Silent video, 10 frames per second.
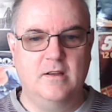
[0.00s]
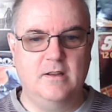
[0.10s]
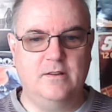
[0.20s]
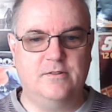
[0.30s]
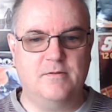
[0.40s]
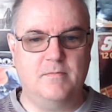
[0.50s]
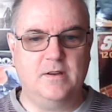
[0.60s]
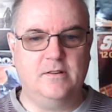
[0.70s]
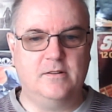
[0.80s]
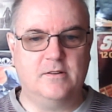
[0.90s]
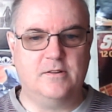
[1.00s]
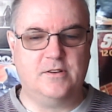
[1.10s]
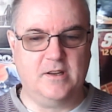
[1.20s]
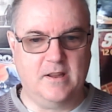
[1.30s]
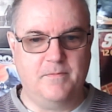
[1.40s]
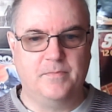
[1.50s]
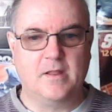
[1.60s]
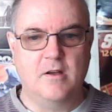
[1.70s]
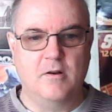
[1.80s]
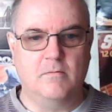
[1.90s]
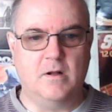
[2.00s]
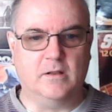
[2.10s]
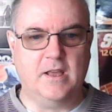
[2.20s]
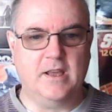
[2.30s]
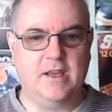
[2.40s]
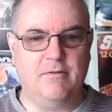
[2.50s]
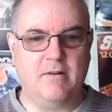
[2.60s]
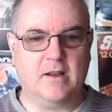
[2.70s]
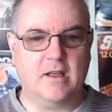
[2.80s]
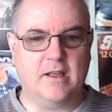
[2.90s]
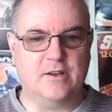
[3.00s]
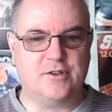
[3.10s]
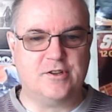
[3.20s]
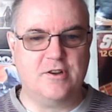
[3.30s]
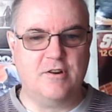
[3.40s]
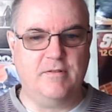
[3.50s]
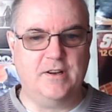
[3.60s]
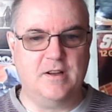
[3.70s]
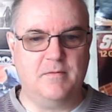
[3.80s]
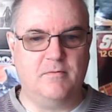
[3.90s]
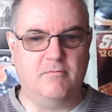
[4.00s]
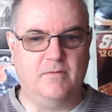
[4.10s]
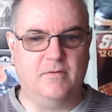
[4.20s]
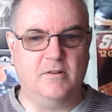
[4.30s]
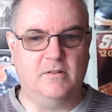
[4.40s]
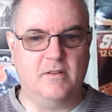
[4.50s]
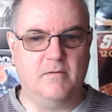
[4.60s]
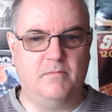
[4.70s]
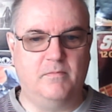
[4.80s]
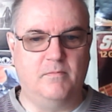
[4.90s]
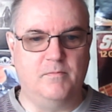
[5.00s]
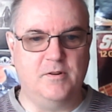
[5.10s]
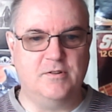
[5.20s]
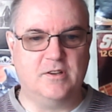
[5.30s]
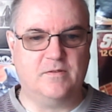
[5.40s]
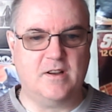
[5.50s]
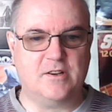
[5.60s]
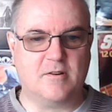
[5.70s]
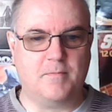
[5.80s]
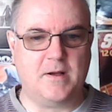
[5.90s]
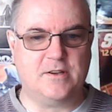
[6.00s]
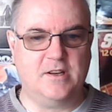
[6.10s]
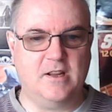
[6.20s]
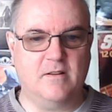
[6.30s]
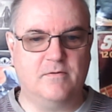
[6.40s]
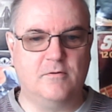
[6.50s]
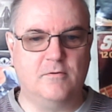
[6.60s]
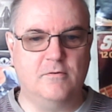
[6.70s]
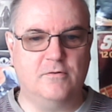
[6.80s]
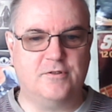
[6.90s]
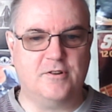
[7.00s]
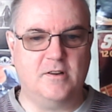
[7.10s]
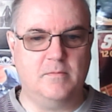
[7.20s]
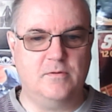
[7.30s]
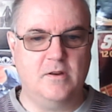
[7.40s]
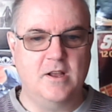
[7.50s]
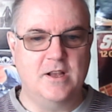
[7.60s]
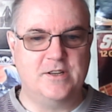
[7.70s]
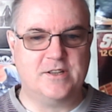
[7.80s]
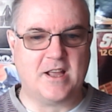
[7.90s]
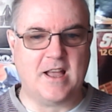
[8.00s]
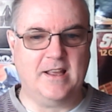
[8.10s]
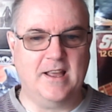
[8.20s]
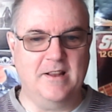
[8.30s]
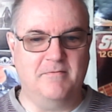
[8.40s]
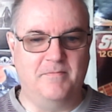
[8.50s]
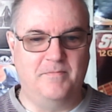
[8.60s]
intermittency, while Kinky Reggae and Stir It Up reveal the music's vast capacity of good times skanking.